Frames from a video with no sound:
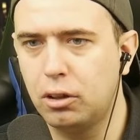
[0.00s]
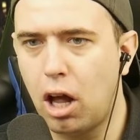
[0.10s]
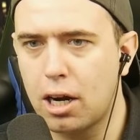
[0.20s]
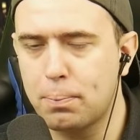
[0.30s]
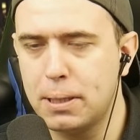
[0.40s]
a
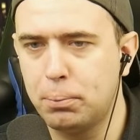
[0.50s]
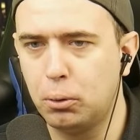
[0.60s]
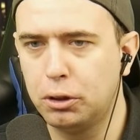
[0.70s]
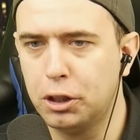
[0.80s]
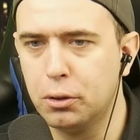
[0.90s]
lot of
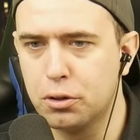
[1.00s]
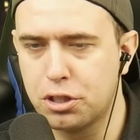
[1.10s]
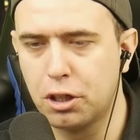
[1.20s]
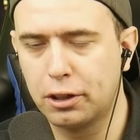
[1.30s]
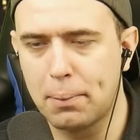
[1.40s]
people use,
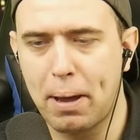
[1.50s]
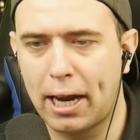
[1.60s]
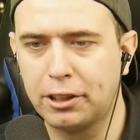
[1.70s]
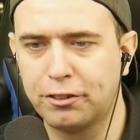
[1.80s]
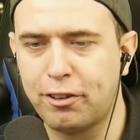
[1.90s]
you know, to get
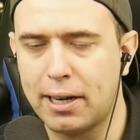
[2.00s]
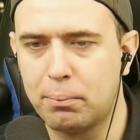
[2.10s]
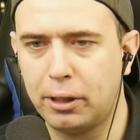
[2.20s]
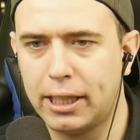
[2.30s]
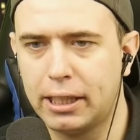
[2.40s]
back at your
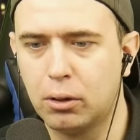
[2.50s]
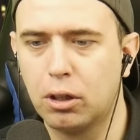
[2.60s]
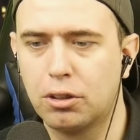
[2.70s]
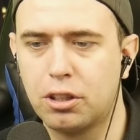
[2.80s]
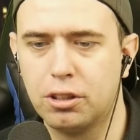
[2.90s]
family
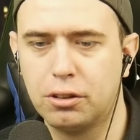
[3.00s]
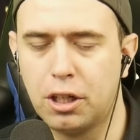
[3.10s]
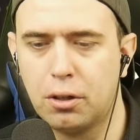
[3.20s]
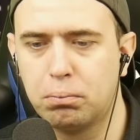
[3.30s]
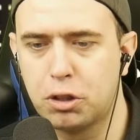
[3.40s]
or to, you
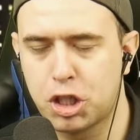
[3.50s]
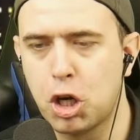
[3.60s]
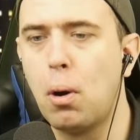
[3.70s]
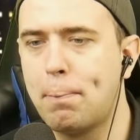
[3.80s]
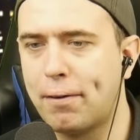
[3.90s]
know, to
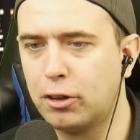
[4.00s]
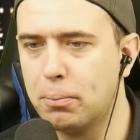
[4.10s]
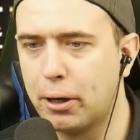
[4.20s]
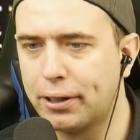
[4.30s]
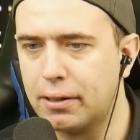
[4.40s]
show up
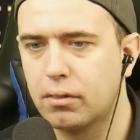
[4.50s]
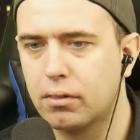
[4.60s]
everybody.